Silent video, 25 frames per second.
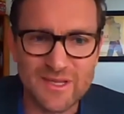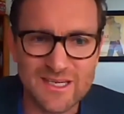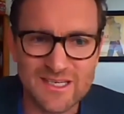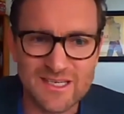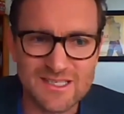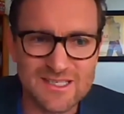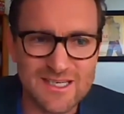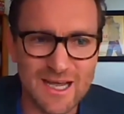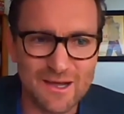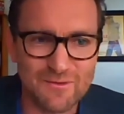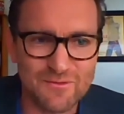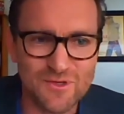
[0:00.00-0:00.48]

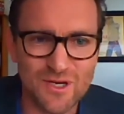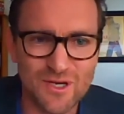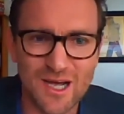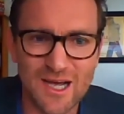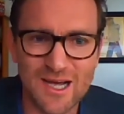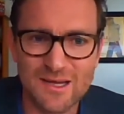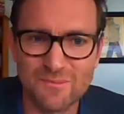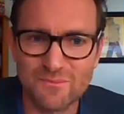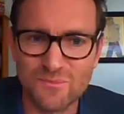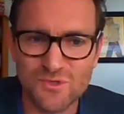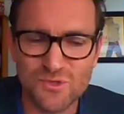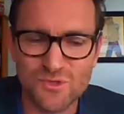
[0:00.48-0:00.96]
in these
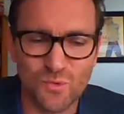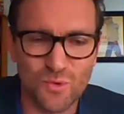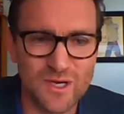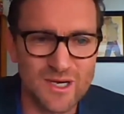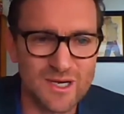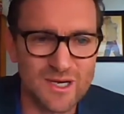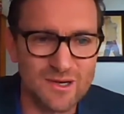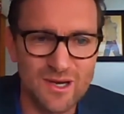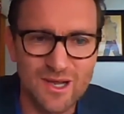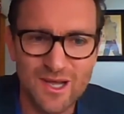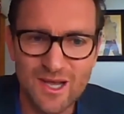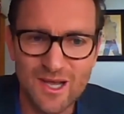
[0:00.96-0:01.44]
tough
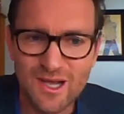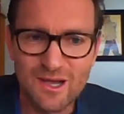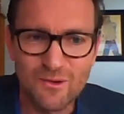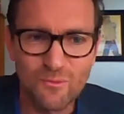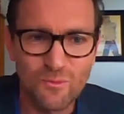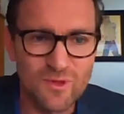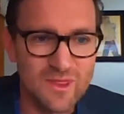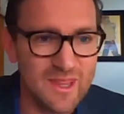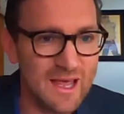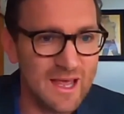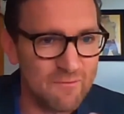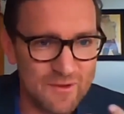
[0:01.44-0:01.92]
times when
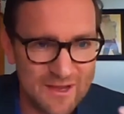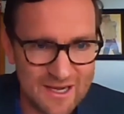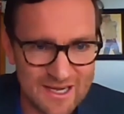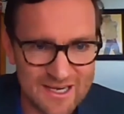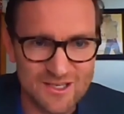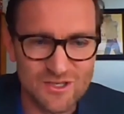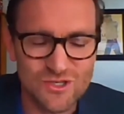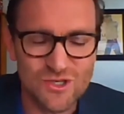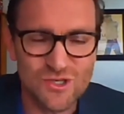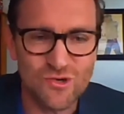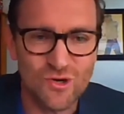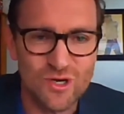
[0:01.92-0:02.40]
they're
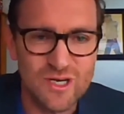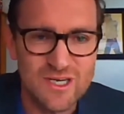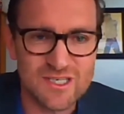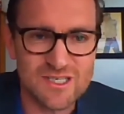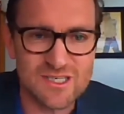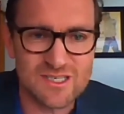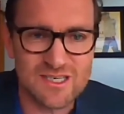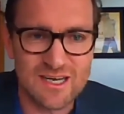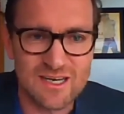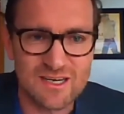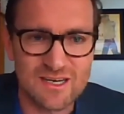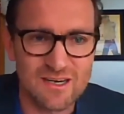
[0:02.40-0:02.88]
feeling
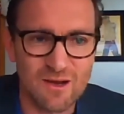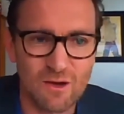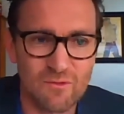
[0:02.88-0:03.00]
stressed?